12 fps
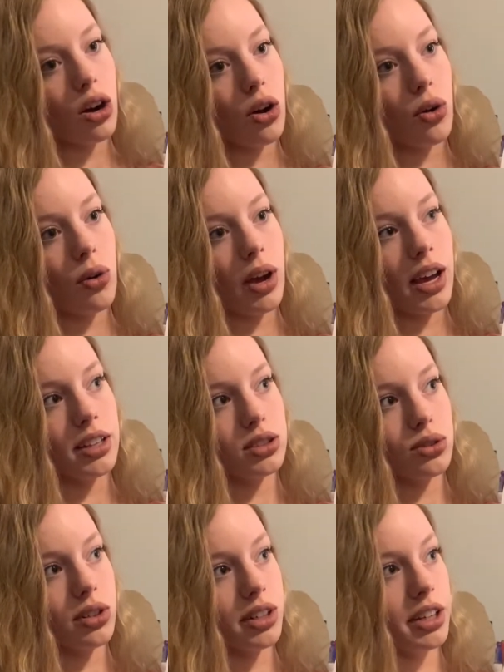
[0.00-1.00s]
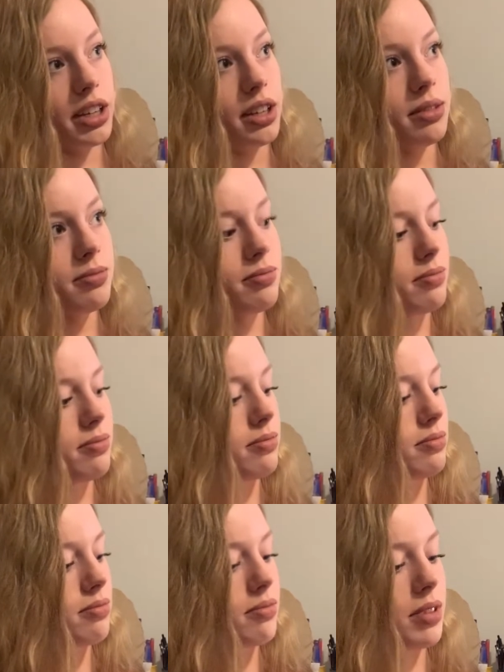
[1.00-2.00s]
O, S, or E.
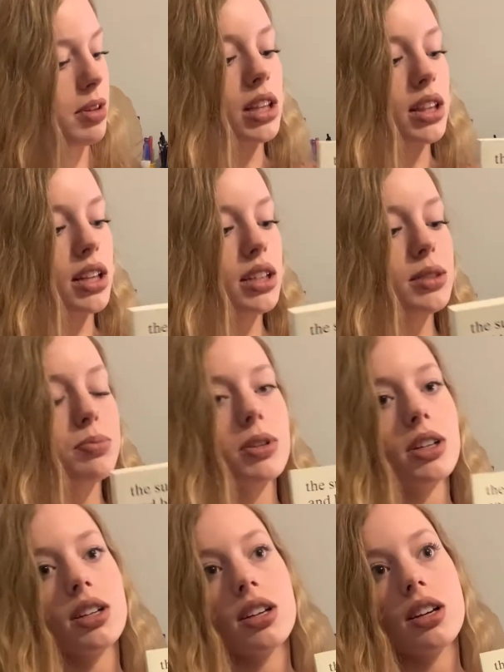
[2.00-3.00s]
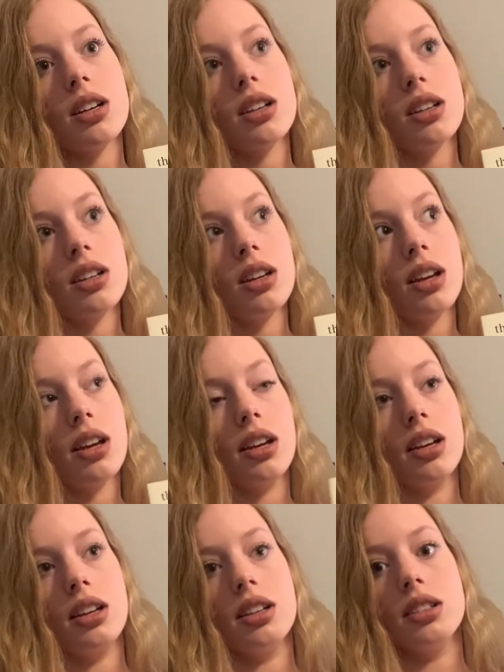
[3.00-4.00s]
This book
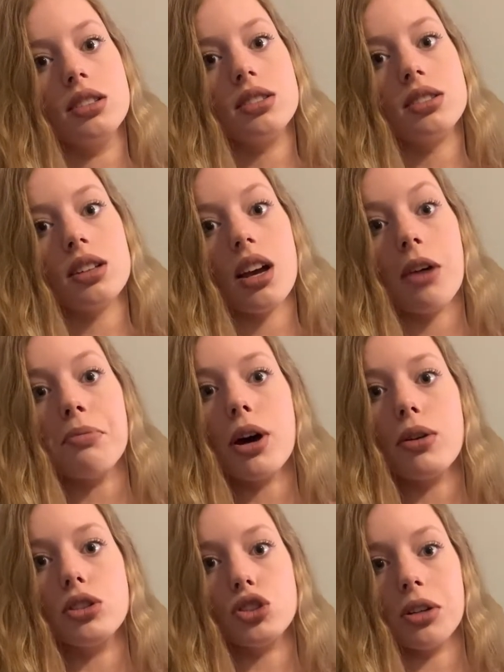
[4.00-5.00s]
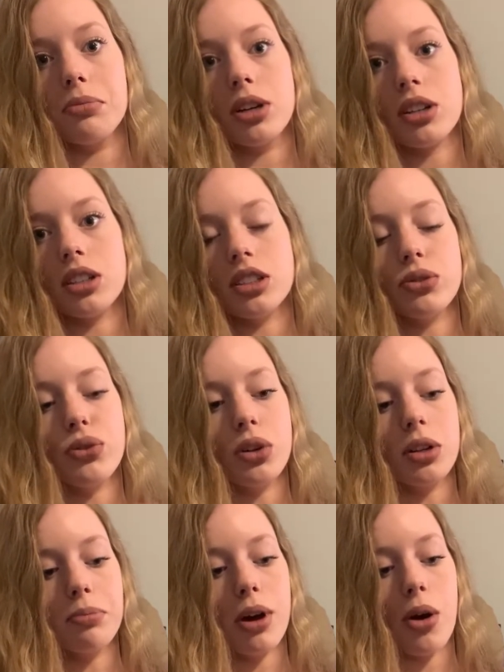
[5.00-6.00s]
is a poetry book. It's full
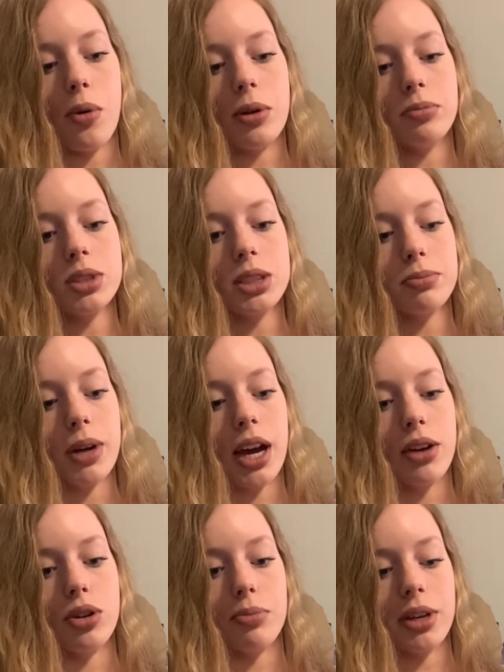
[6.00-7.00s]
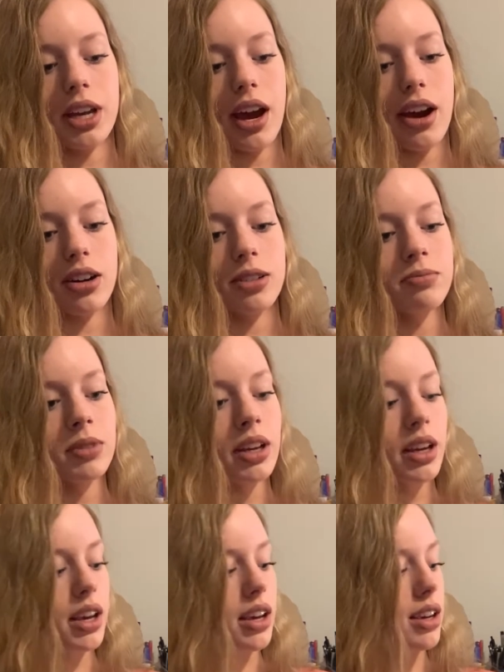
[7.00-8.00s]
of poems by Rupi Kaur.
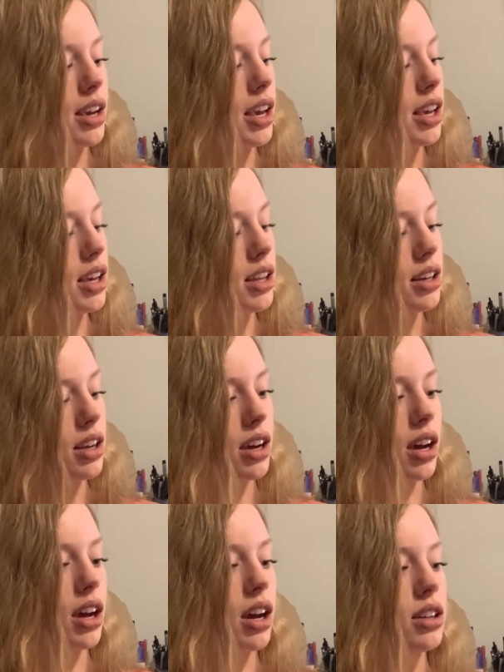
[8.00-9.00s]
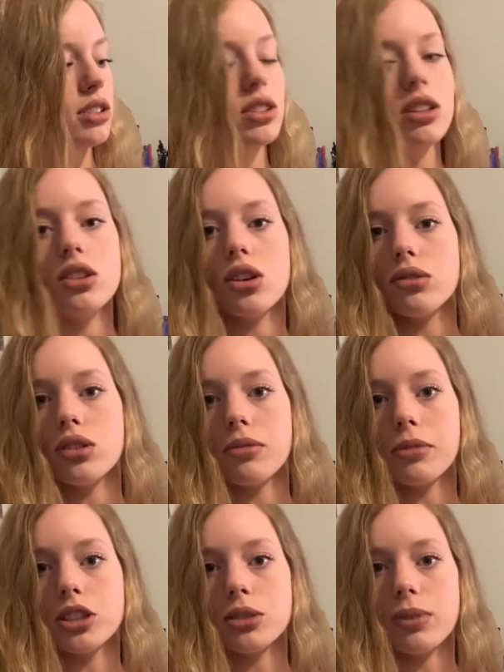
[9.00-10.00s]
And I honestly don't know
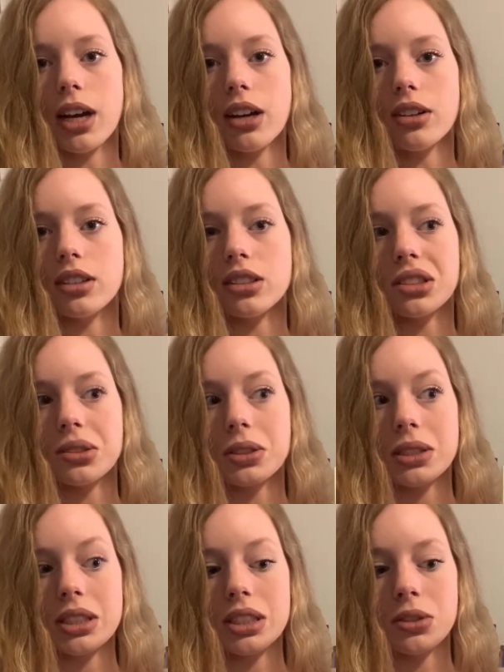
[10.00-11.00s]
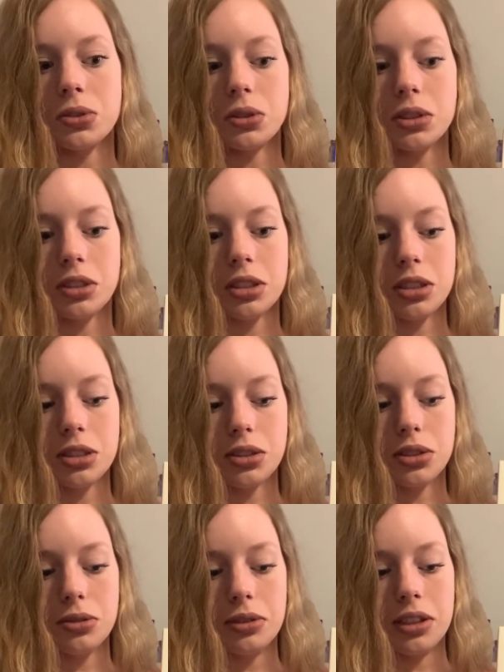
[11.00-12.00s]
much about it, so I can't really tell
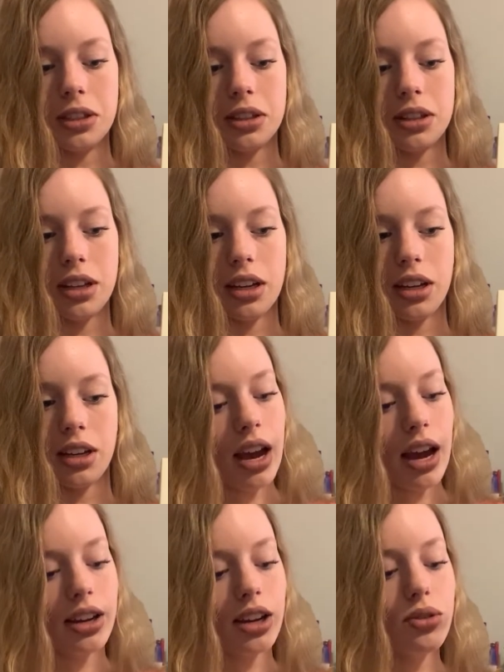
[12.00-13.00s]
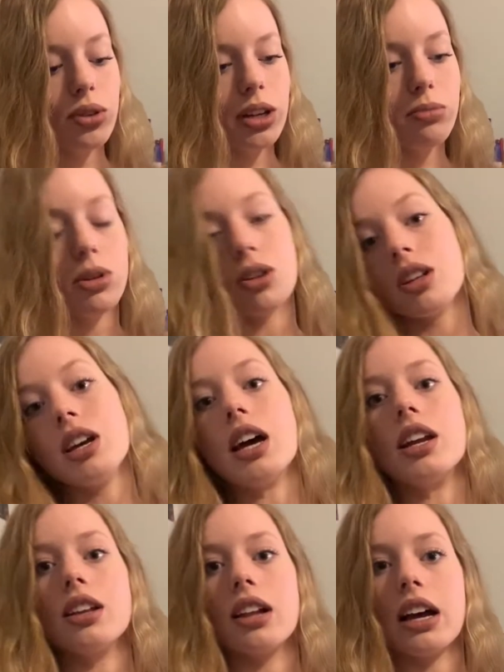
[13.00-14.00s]
you anything. I did read Milk and
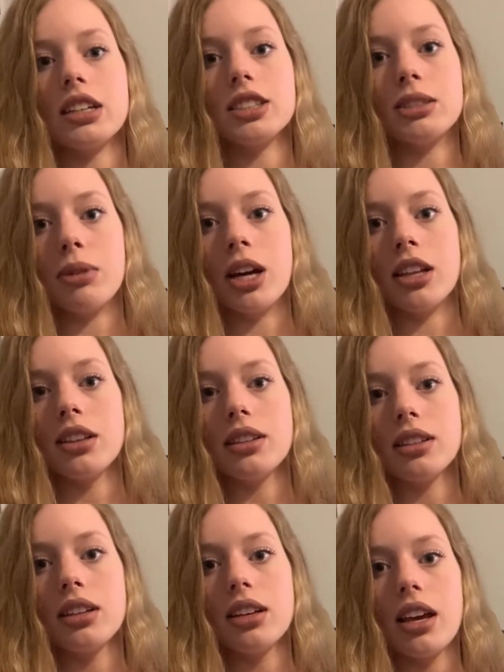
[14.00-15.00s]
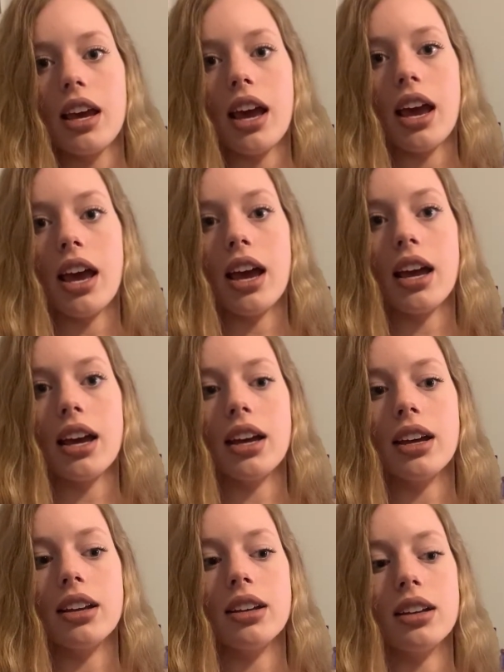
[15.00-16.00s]
Honey last month,
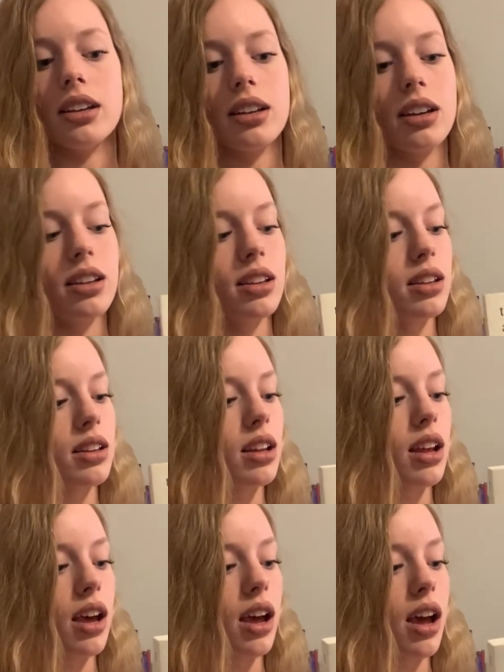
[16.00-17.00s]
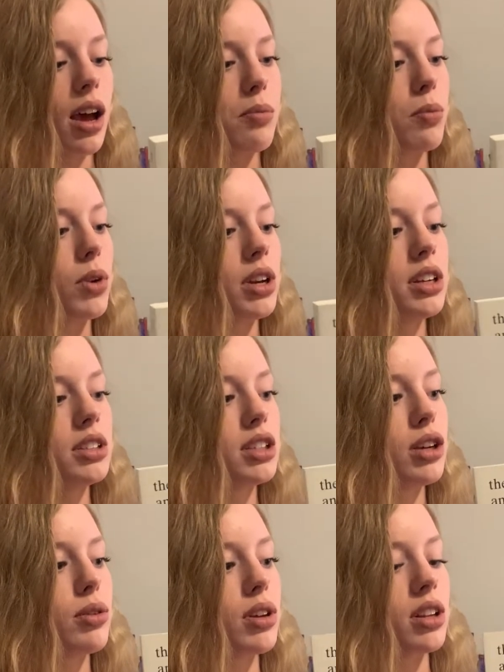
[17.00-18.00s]
and I'm wanting to
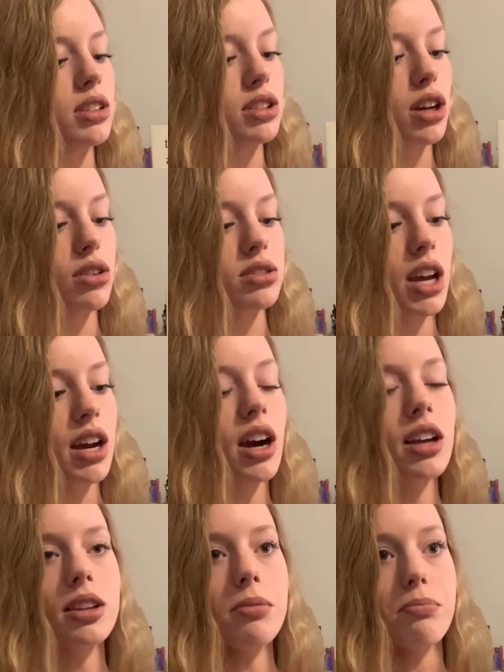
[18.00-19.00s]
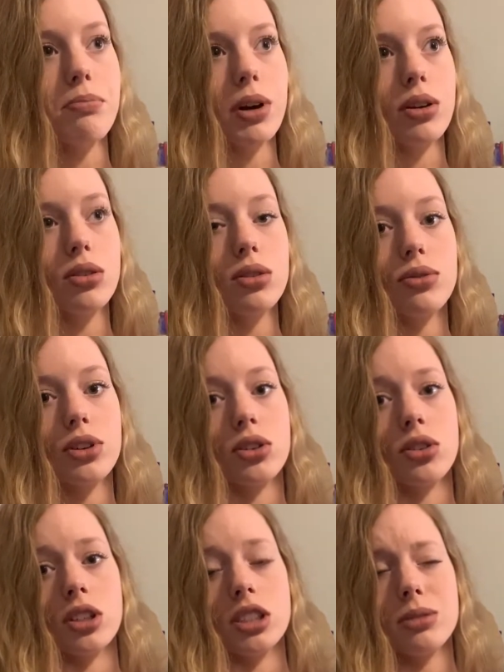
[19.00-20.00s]
see where this goes. I got them both for
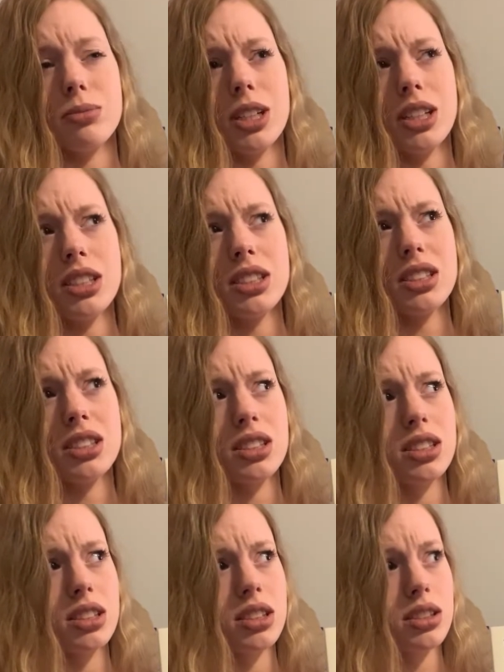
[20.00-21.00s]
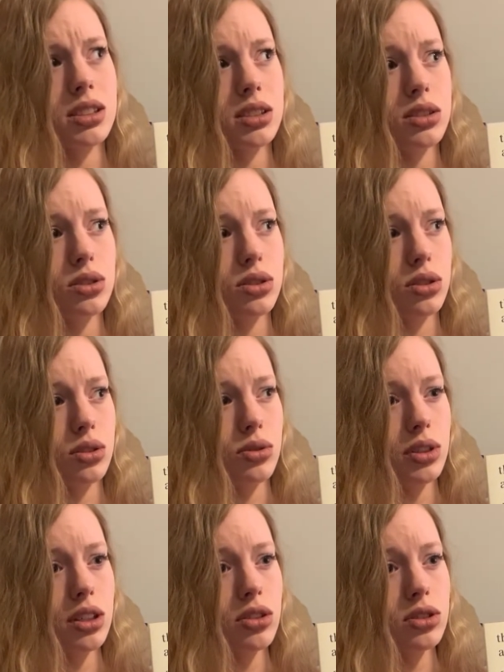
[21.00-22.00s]
Christmas 2
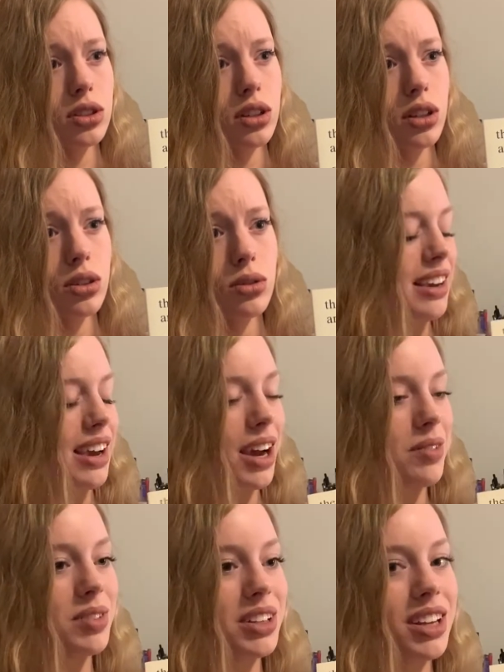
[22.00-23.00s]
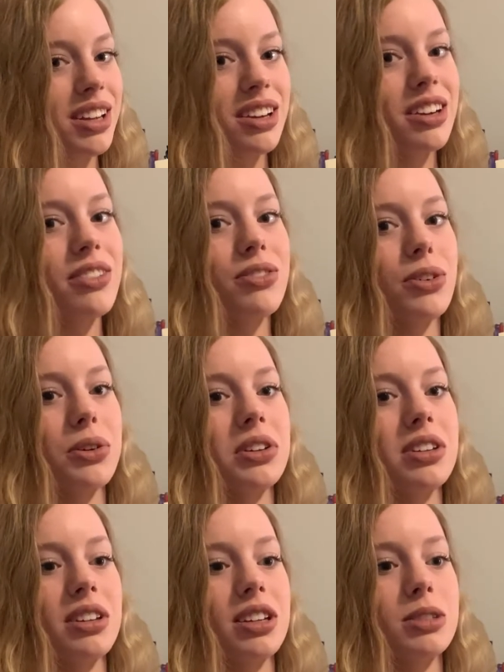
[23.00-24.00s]
years ago. I'm really looking forward
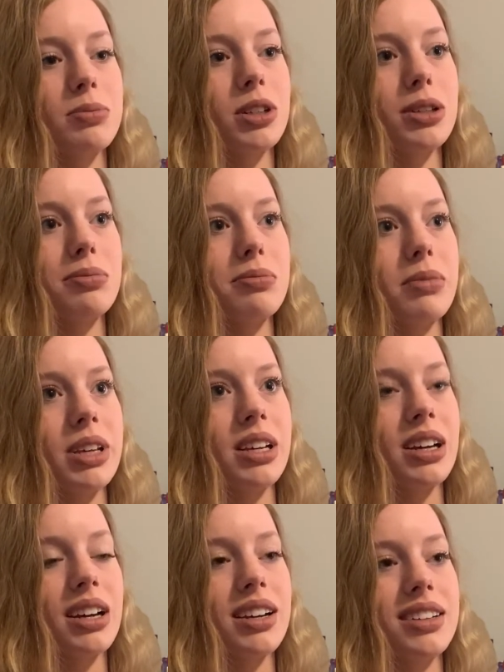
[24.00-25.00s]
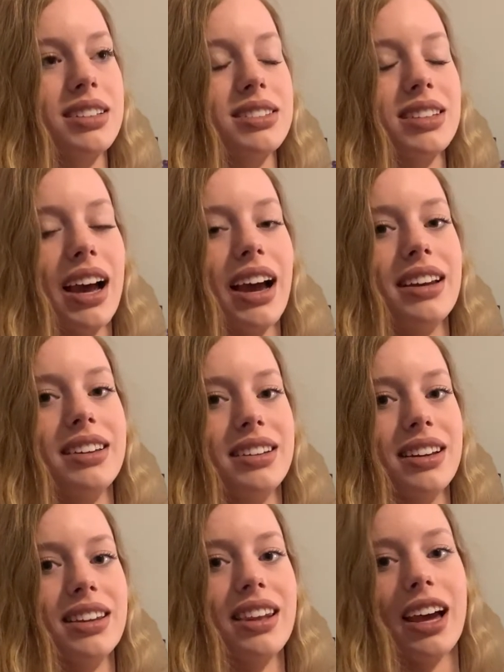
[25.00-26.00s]
to this book because I
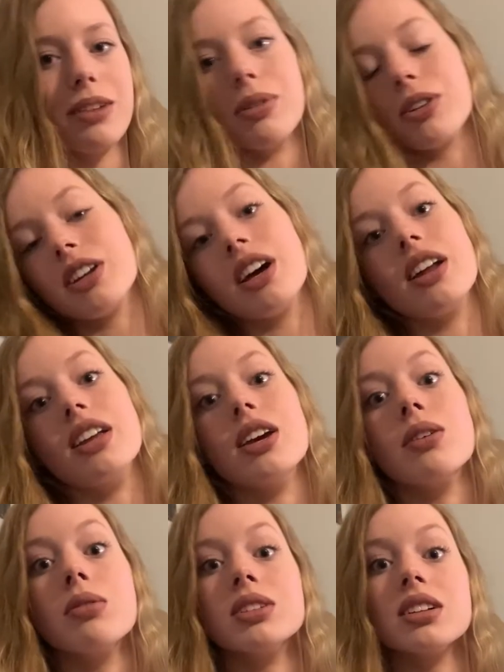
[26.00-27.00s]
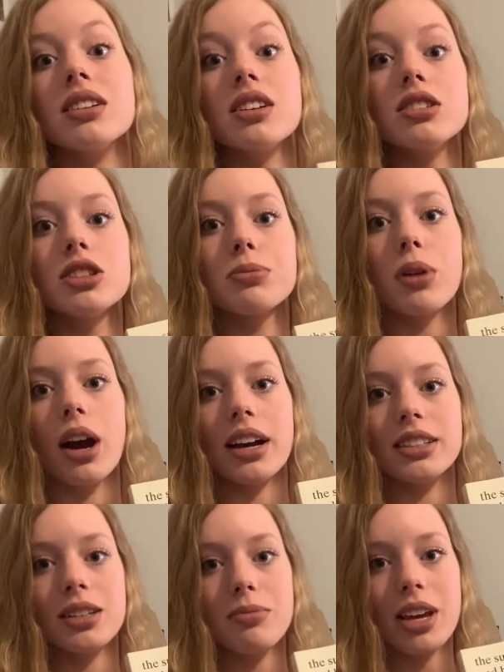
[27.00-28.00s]
did like Milk and Honey. It was a little
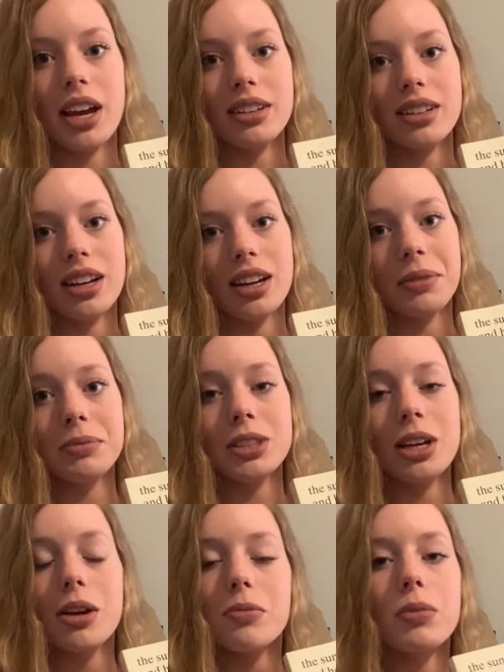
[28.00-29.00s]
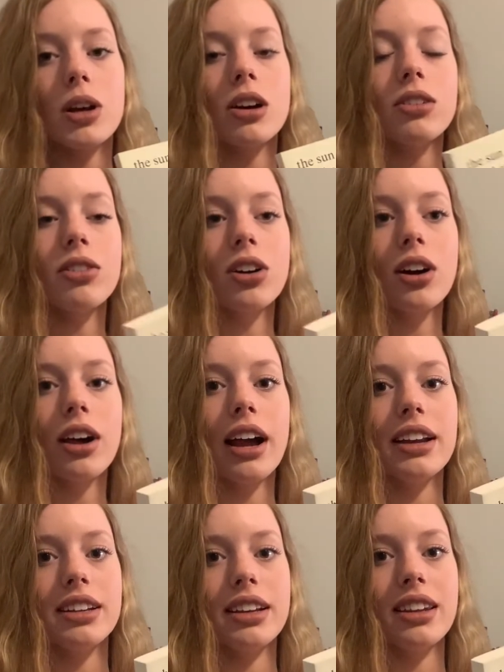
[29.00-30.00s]
surprising to me at times, but overall I
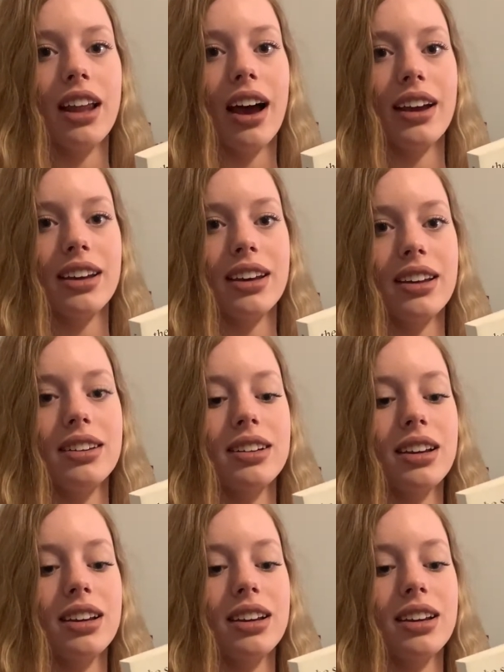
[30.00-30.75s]
did like it.